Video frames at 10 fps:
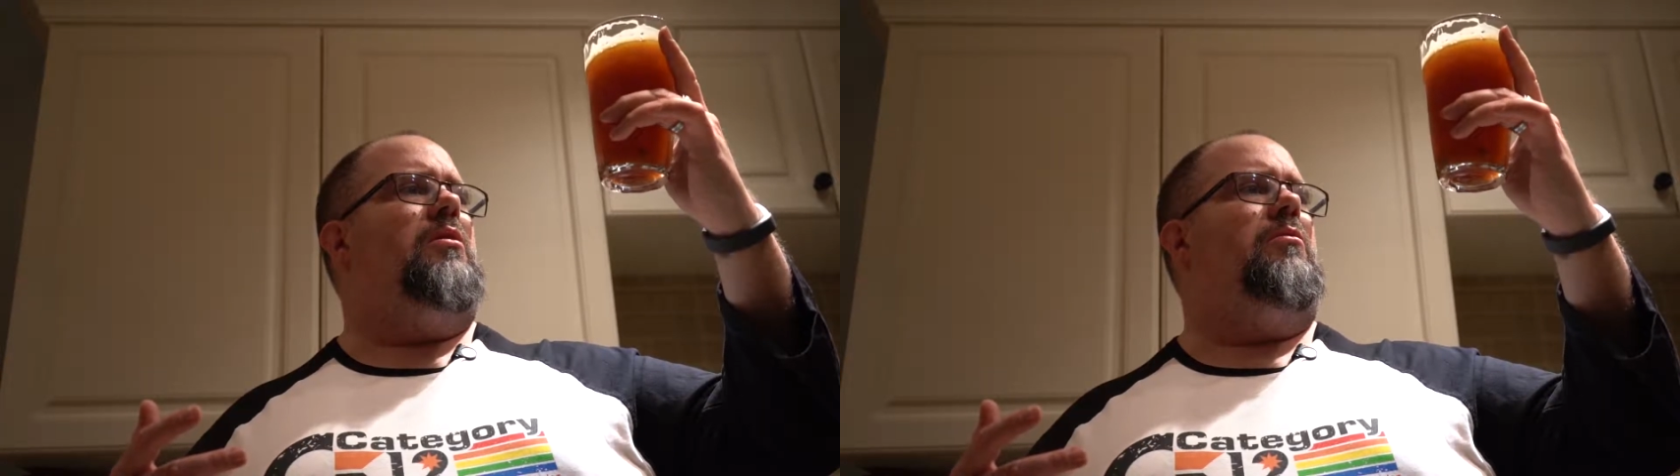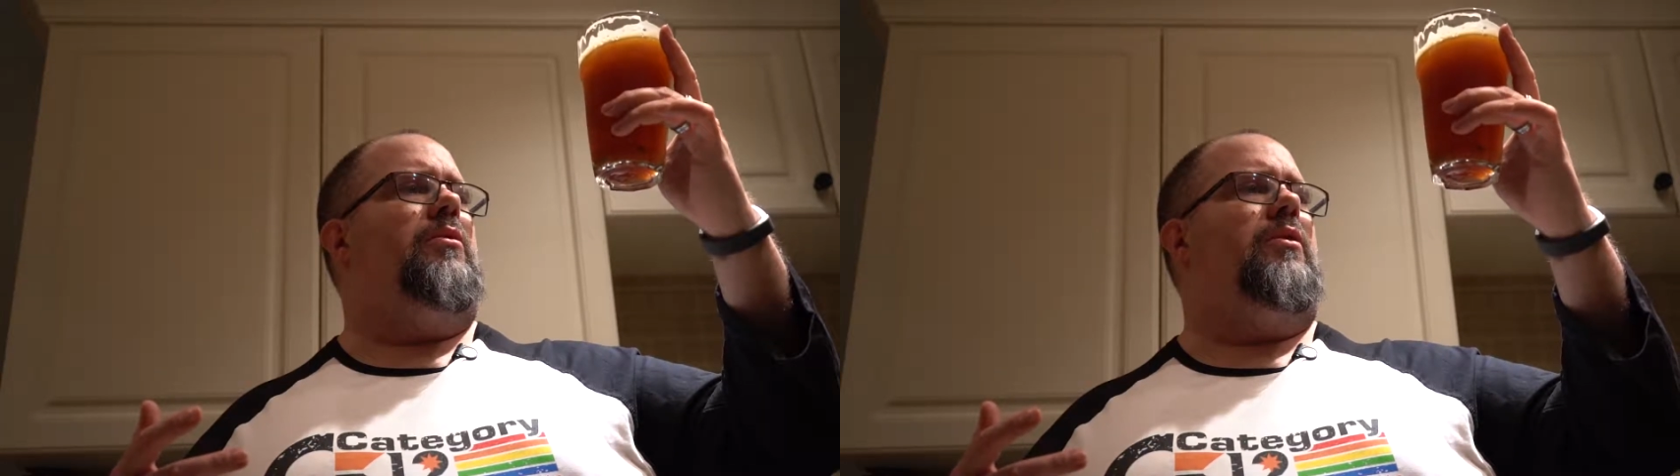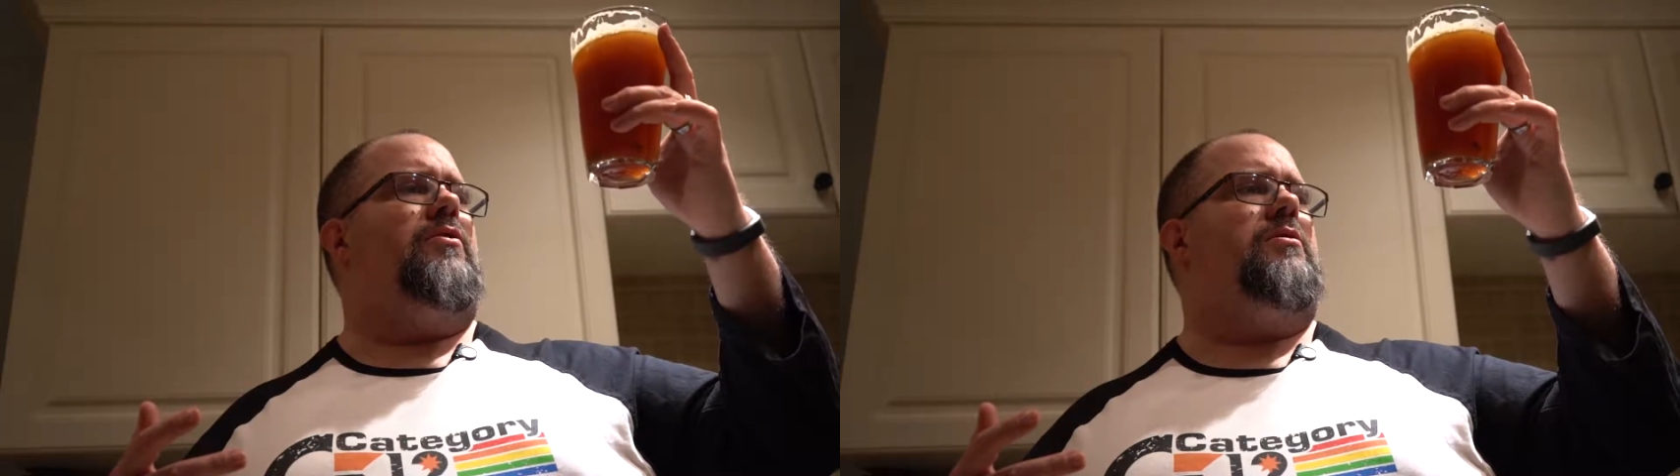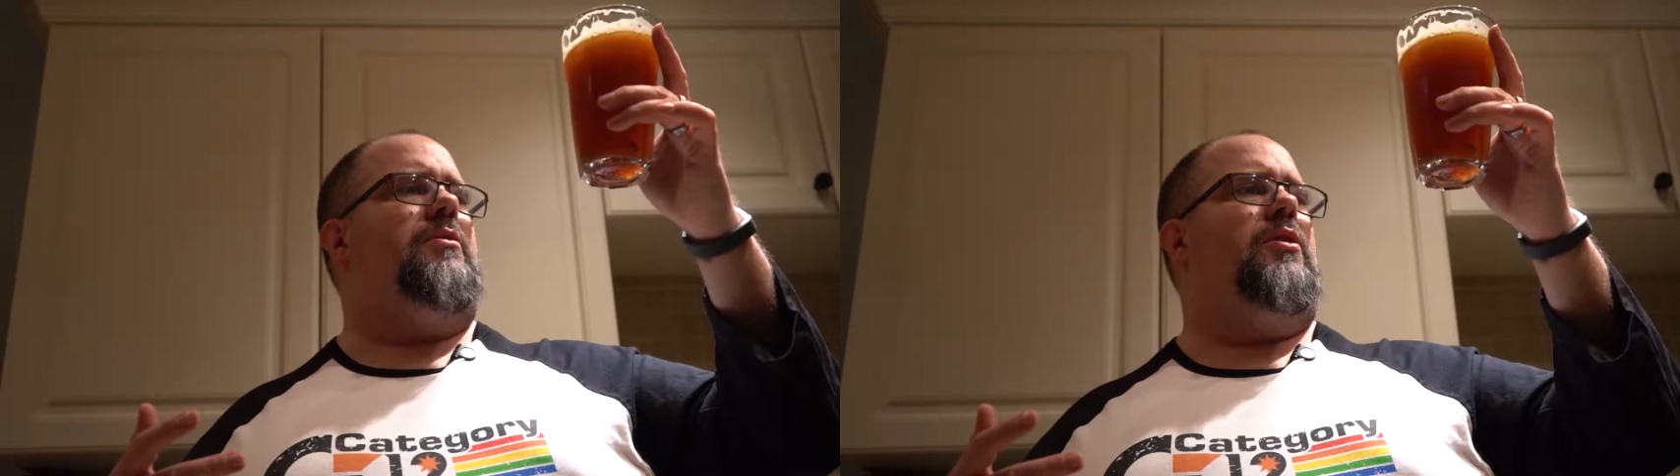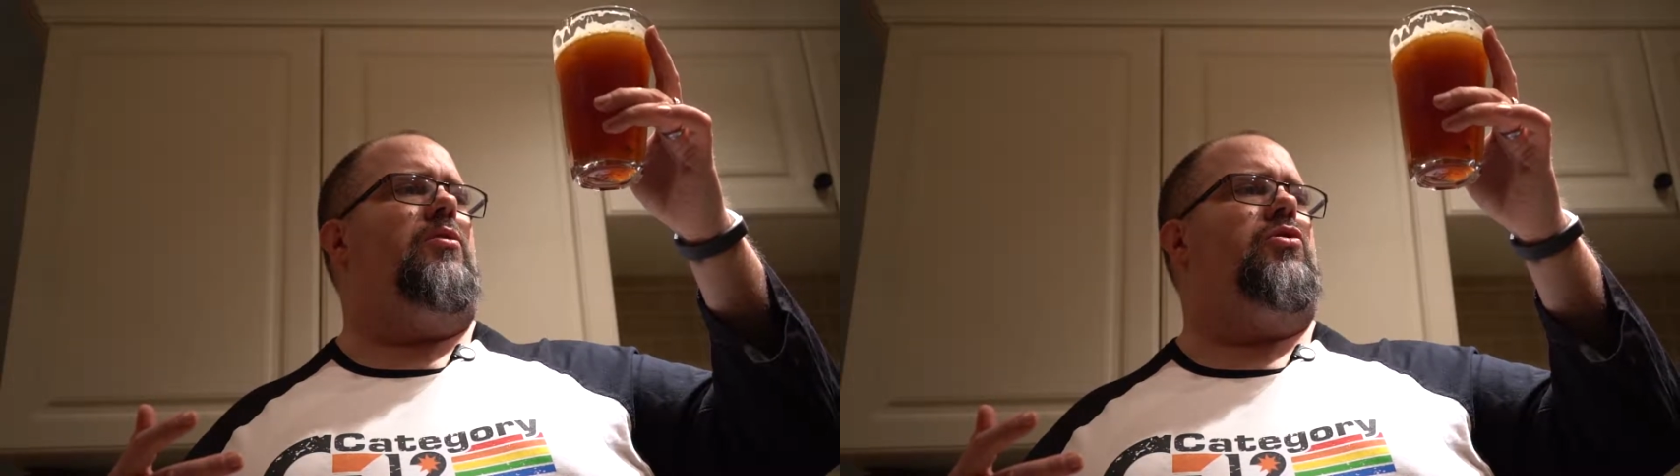Wonder if some of
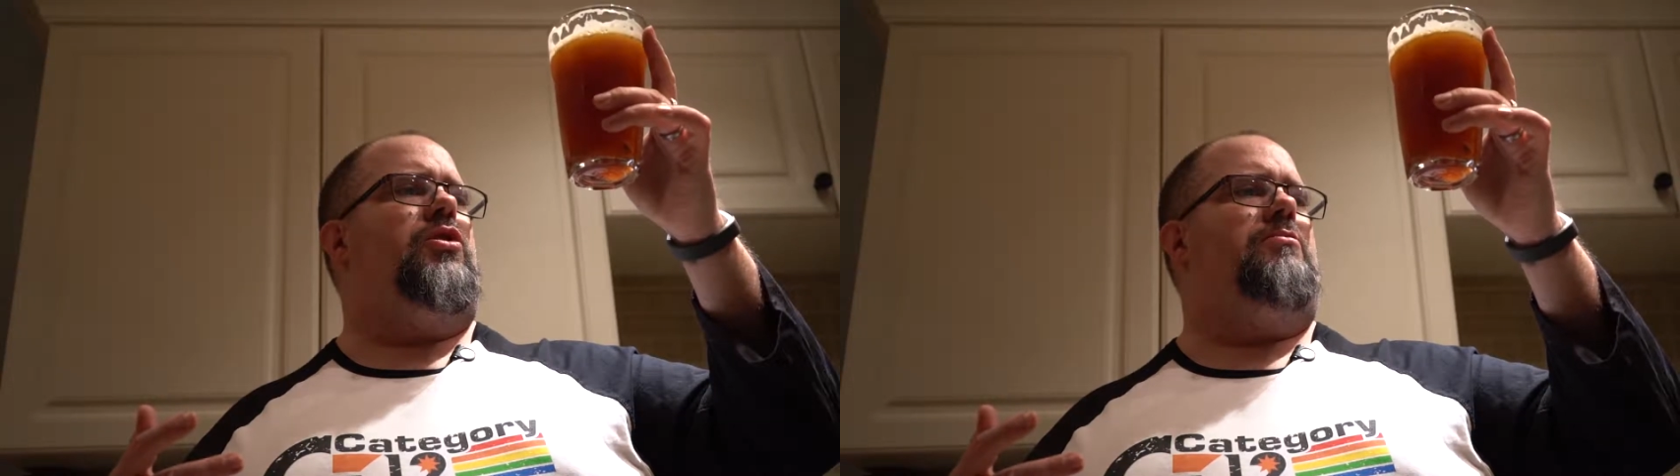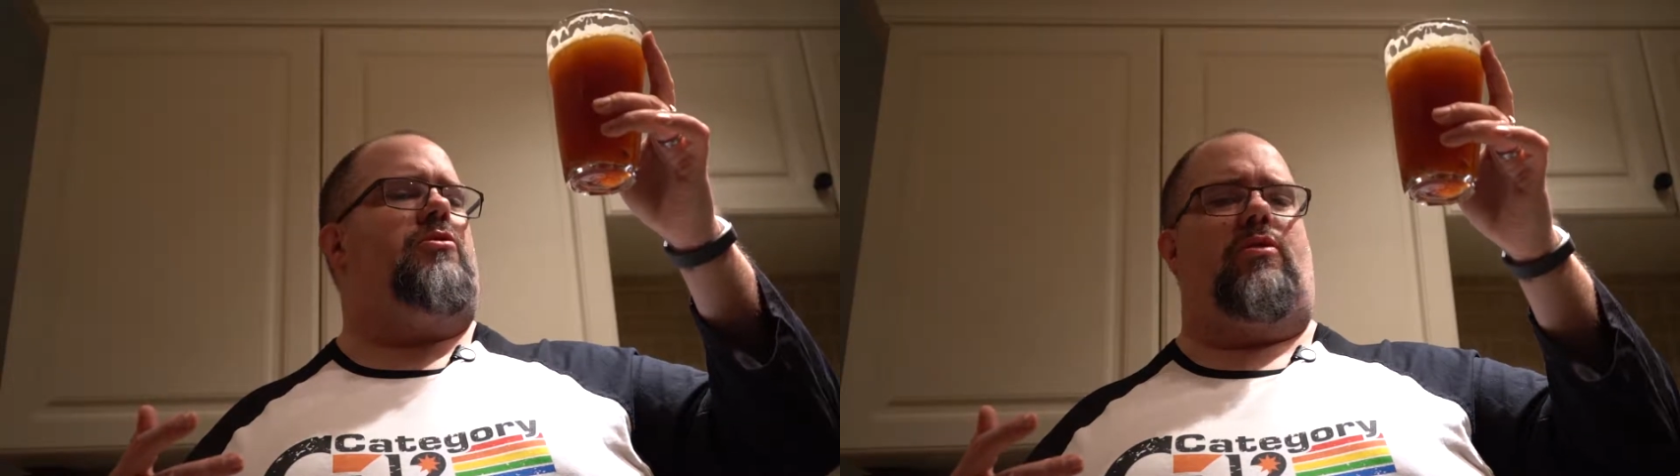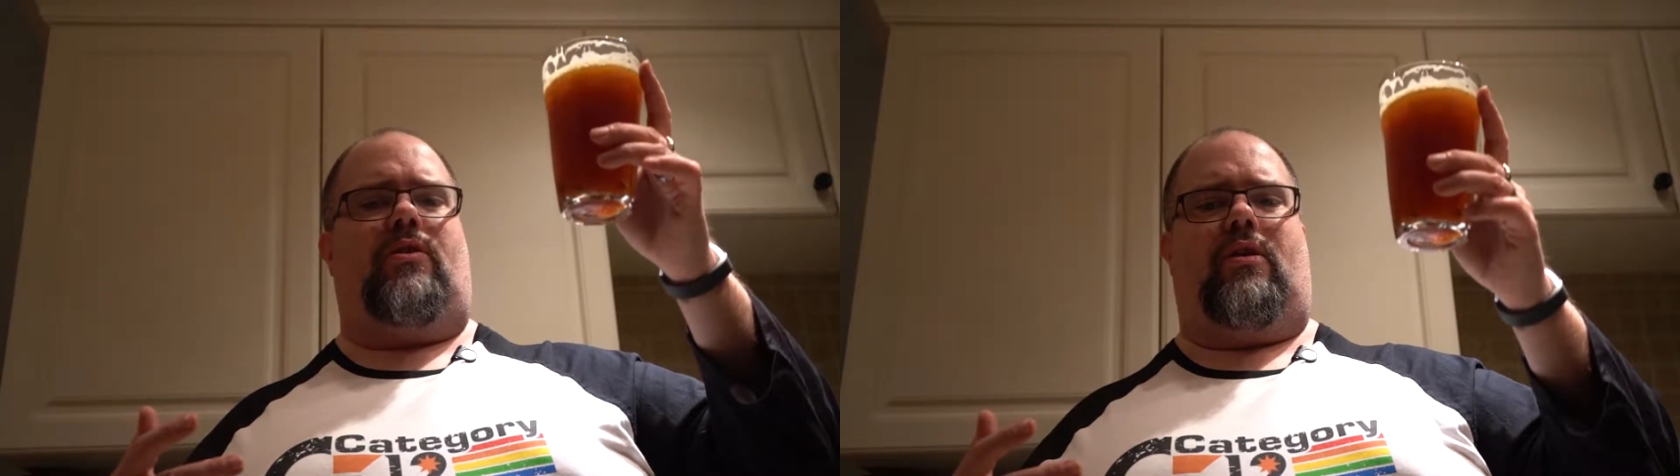the oak chips are in